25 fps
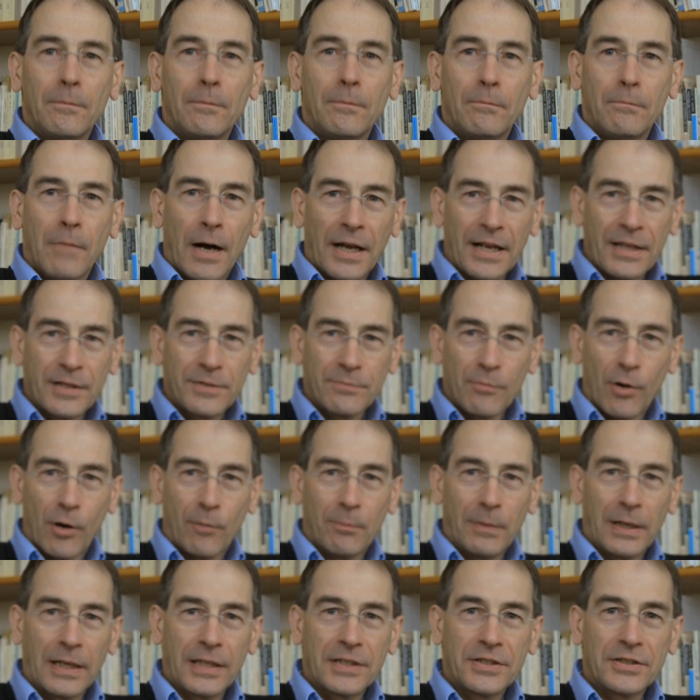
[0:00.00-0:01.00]
My name is Mark
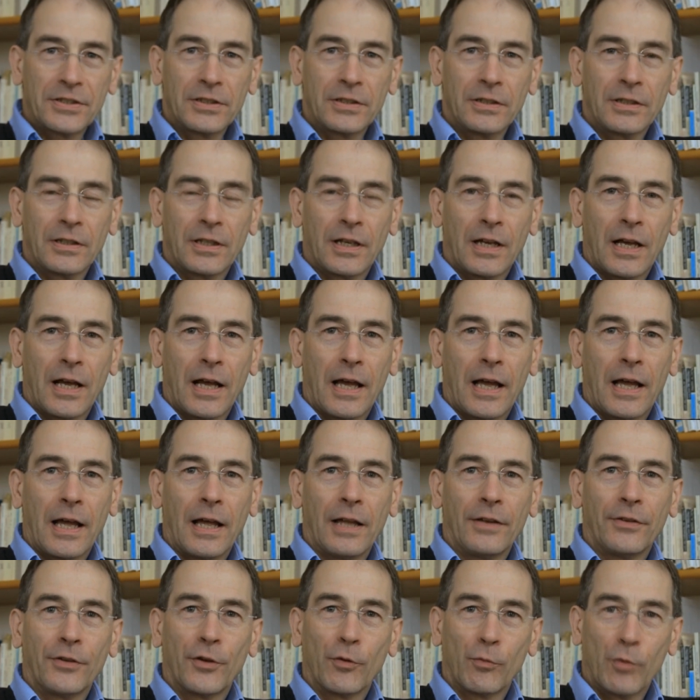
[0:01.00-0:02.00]
Millington,
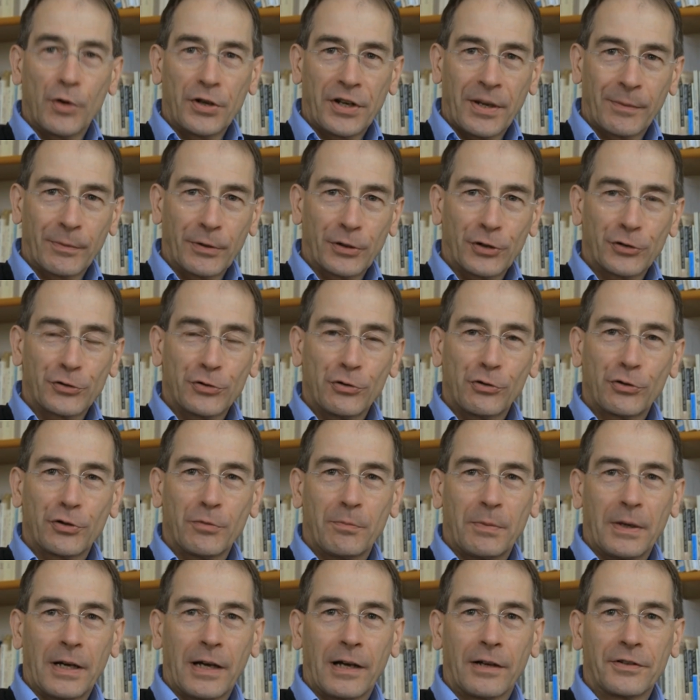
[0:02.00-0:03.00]
and the word I'm going to talk
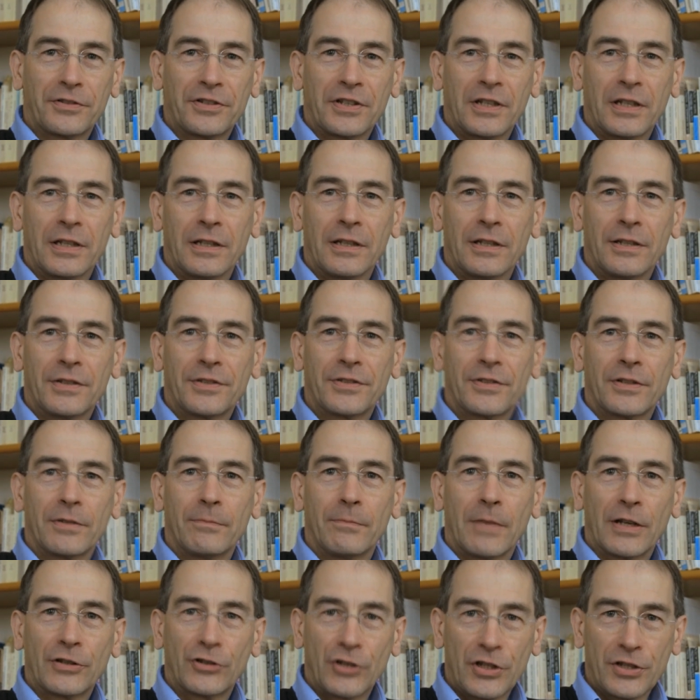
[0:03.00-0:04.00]
about is
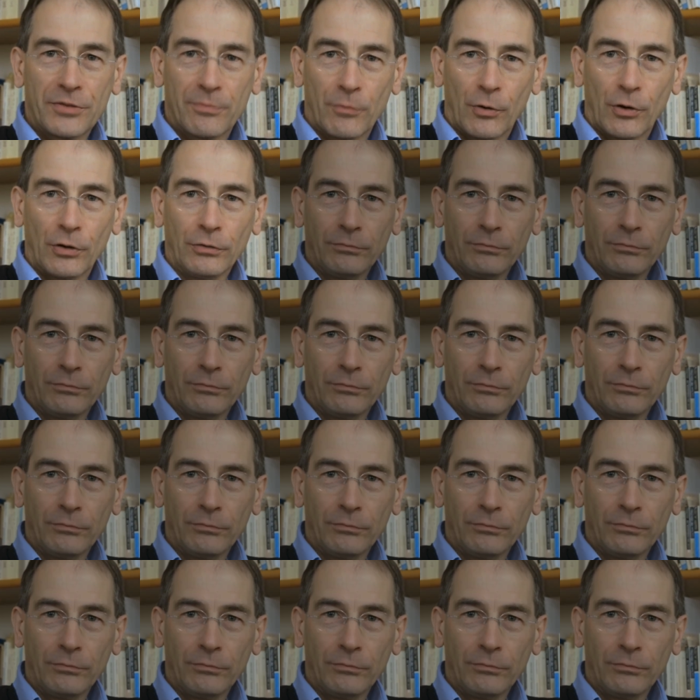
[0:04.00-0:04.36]
machismo,